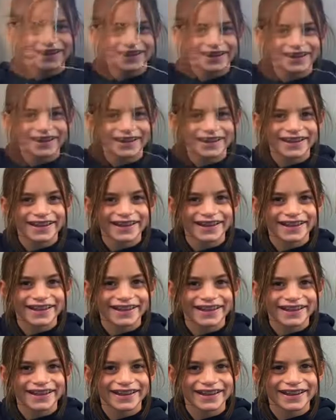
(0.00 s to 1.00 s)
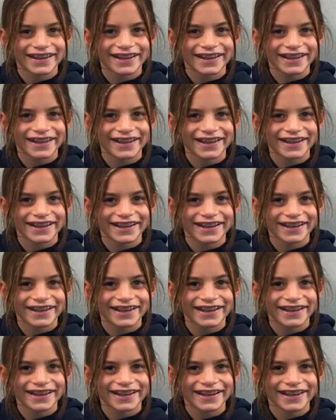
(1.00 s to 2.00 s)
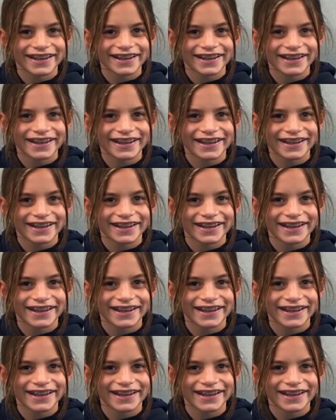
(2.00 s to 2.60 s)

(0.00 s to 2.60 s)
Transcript: [no speech]